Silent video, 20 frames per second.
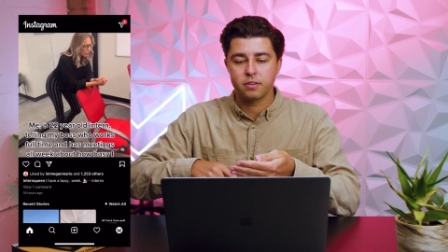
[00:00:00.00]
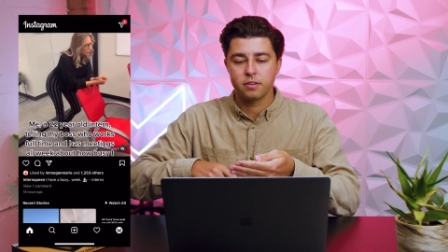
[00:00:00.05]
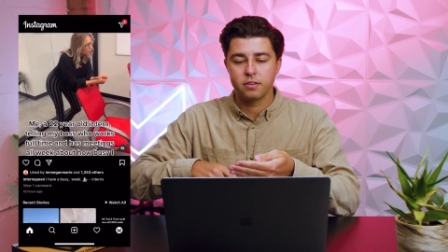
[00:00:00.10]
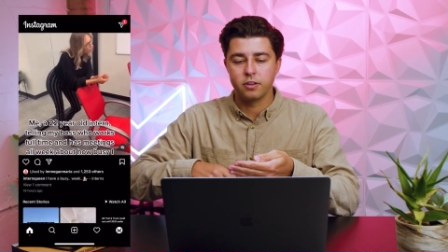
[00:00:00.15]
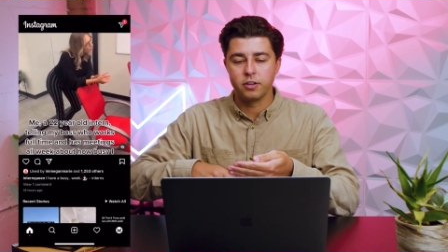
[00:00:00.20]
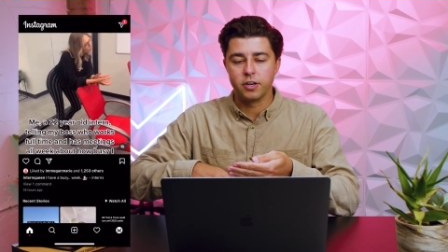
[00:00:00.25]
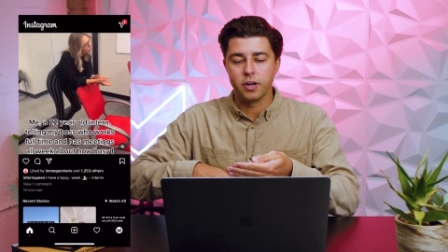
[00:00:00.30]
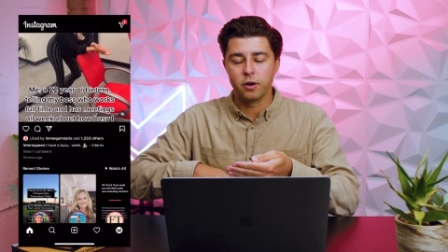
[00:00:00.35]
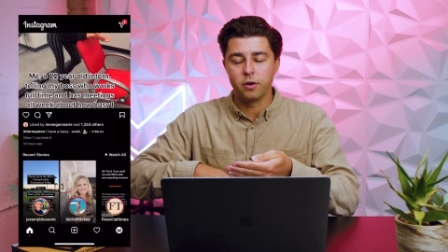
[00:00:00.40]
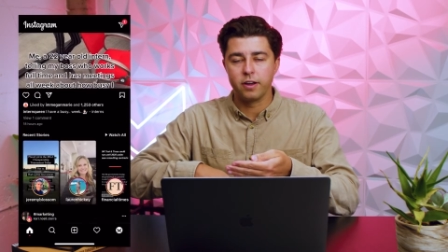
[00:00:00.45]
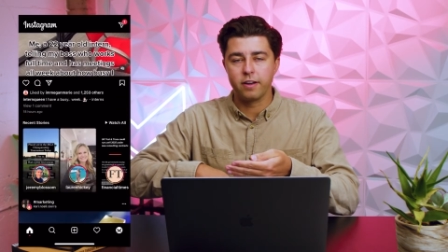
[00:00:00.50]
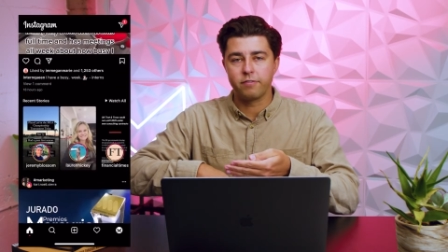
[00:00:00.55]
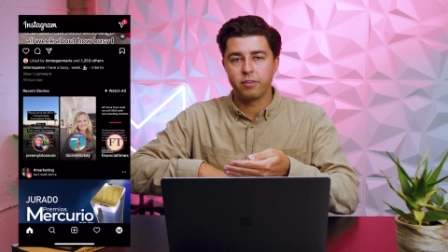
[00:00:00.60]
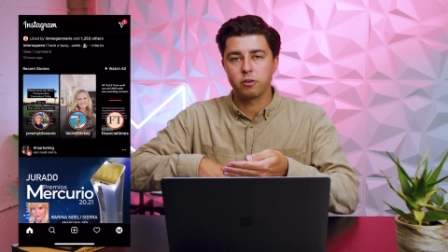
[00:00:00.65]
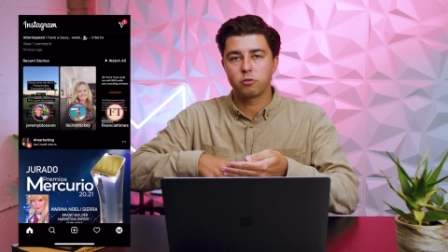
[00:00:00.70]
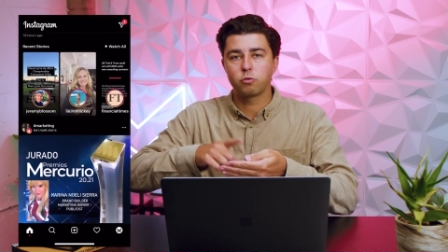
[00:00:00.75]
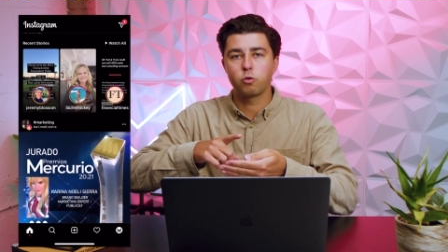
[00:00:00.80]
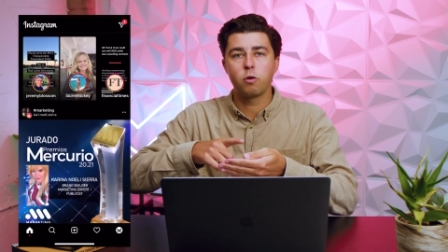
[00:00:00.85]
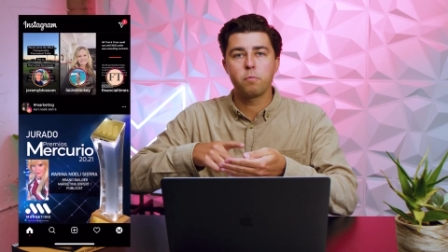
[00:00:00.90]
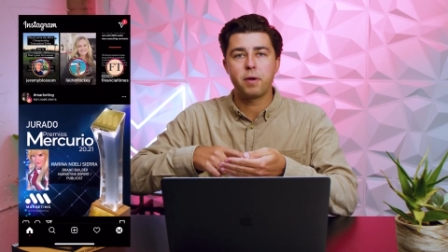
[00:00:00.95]
if they
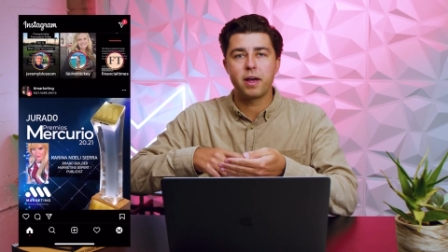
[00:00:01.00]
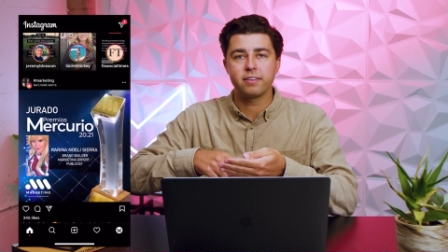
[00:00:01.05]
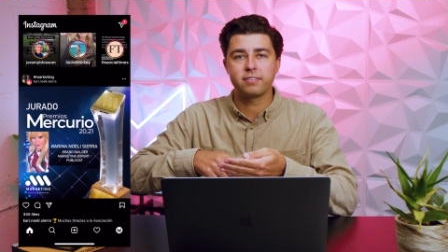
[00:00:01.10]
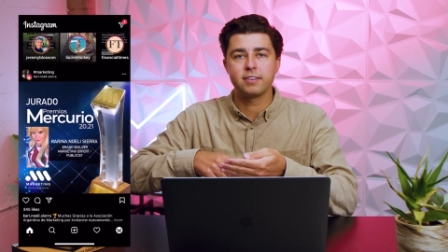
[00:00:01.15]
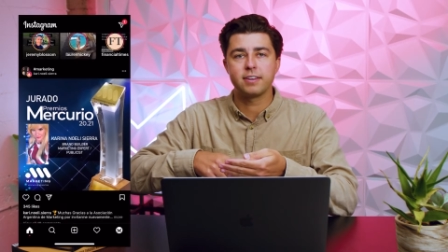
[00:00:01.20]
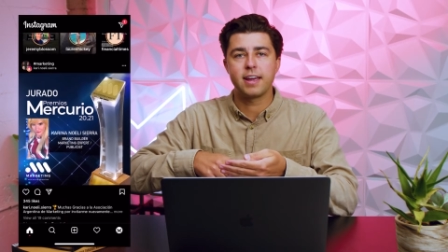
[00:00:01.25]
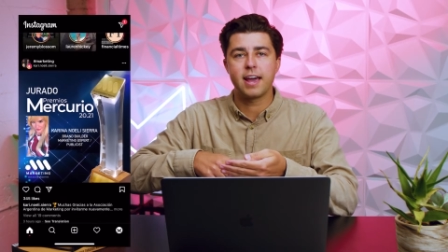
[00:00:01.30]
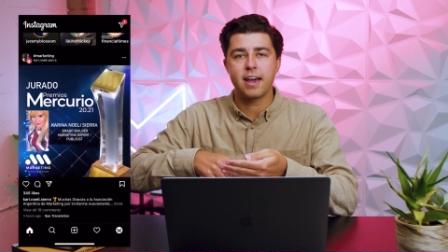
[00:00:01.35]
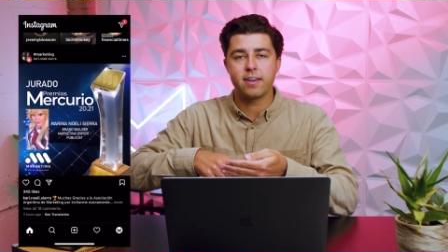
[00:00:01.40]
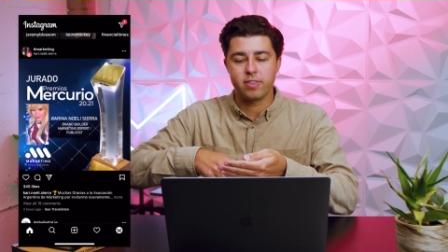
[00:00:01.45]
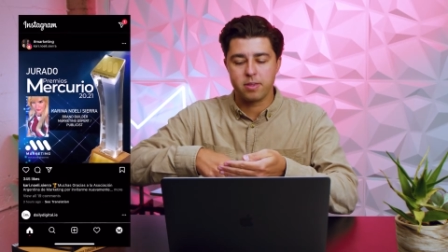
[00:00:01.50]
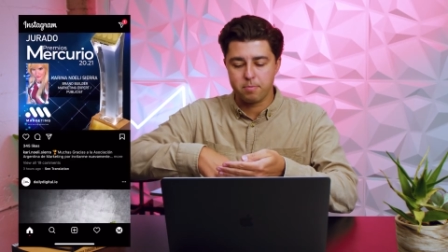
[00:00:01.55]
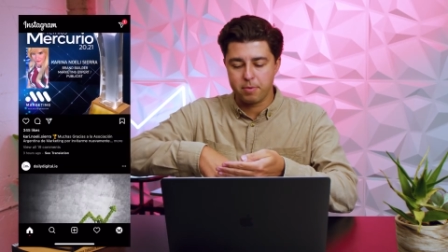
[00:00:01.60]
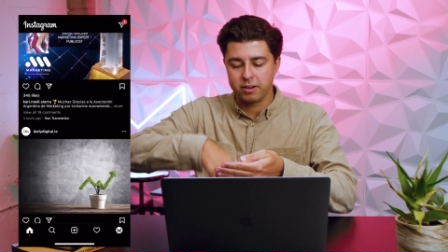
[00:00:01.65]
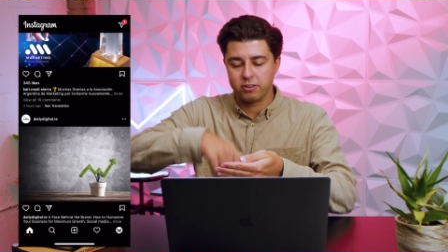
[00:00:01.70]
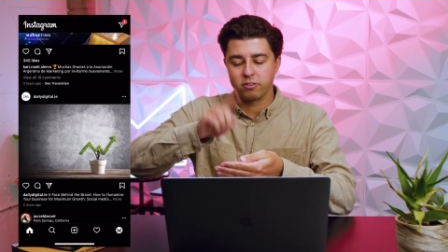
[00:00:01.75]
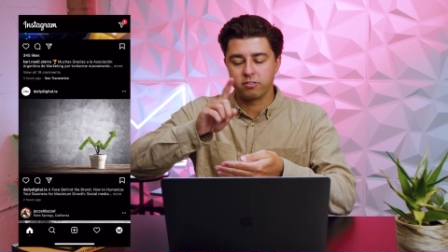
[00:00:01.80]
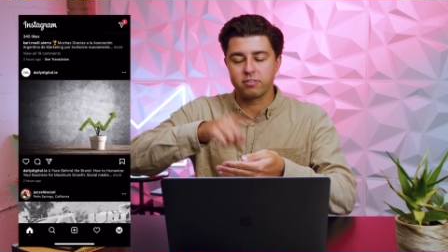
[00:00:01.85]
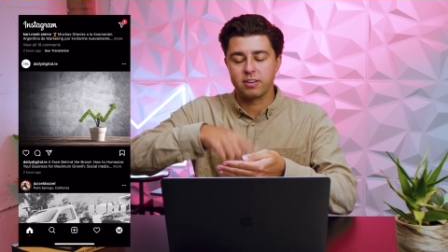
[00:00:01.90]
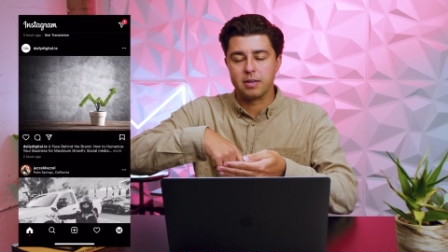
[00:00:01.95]
scroll past an ad, they might
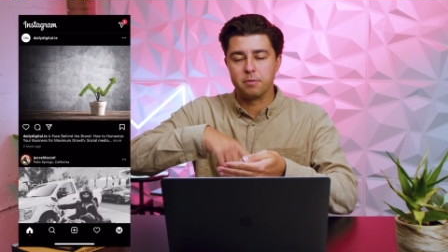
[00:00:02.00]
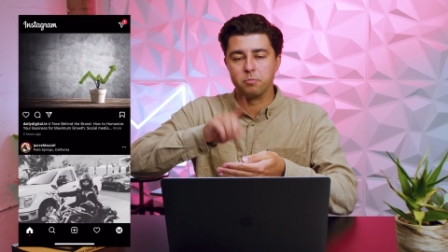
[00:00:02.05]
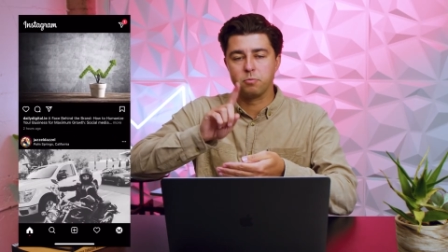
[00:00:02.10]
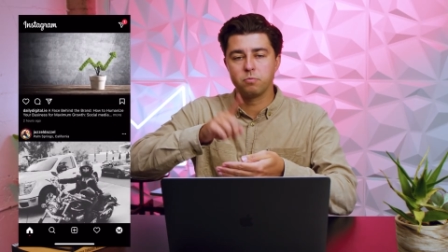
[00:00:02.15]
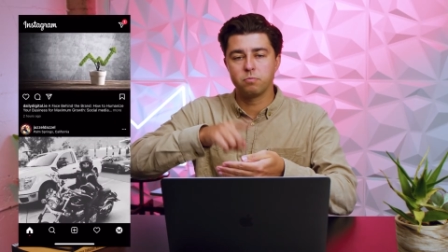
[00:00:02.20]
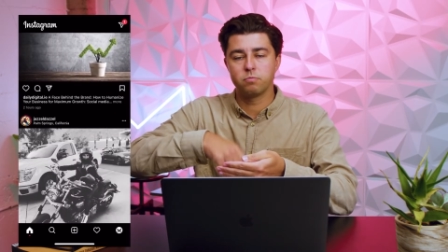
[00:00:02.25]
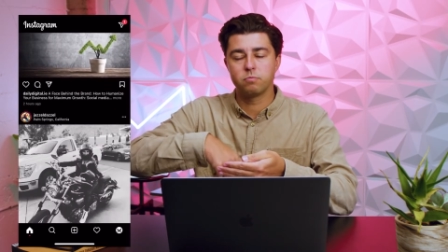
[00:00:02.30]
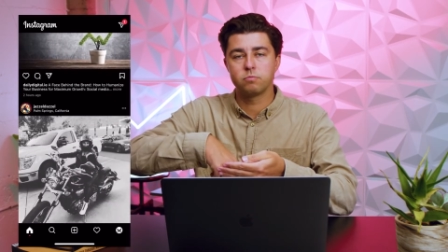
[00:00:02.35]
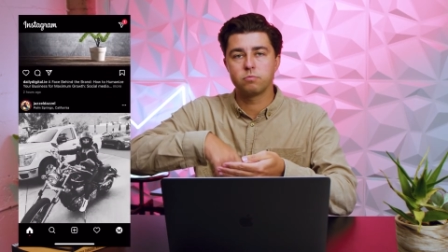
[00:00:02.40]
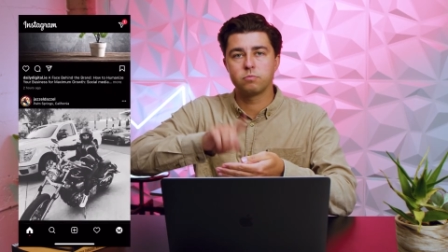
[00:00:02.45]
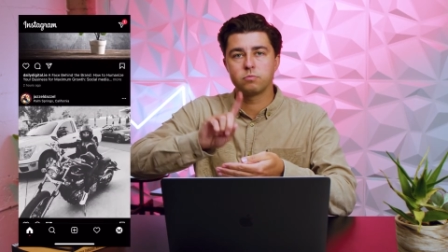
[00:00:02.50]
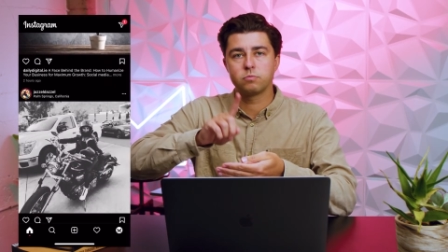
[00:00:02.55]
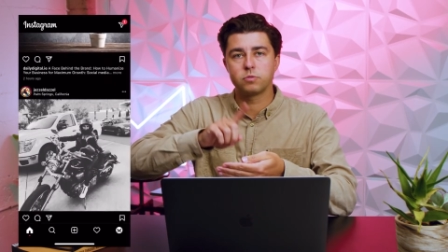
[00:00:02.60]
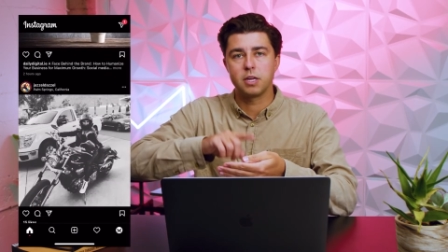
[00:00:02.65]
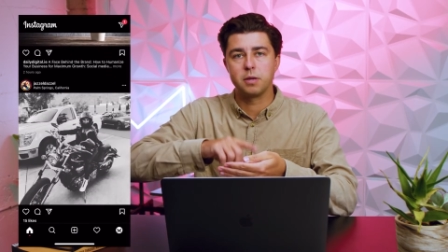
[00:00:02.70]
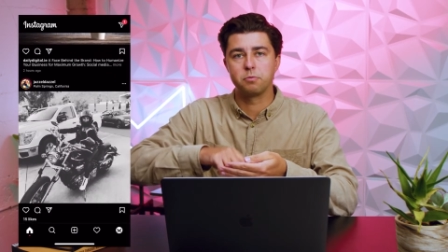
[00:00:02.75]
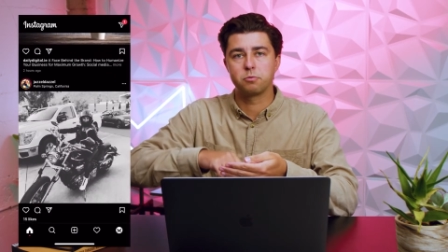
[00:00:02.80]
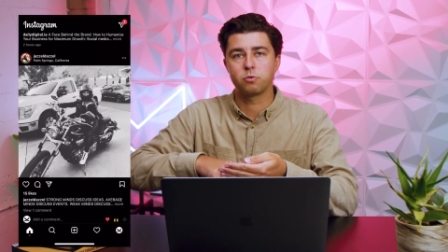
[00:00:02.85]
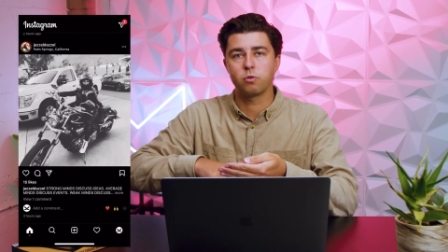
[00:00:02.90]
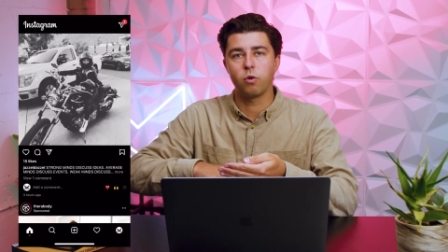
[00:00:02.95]
just keep
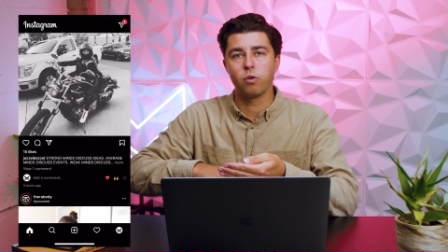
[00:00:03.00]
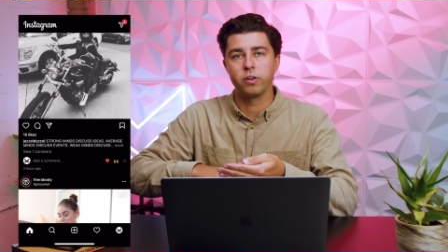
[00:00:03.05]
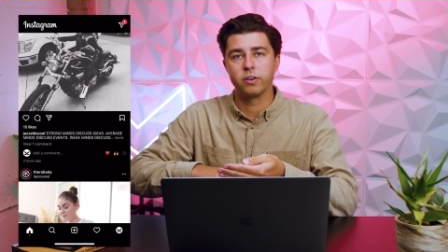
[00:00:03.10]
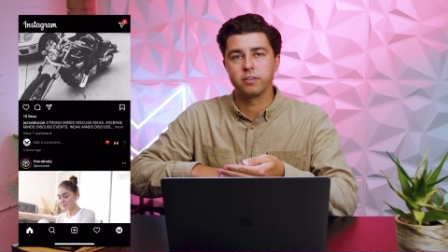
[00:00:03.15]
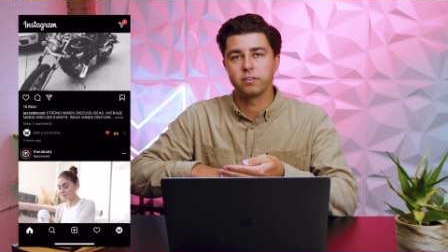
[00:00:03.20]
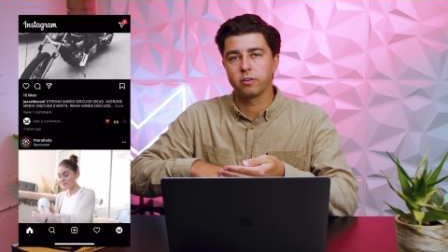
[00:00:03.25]
scrolling.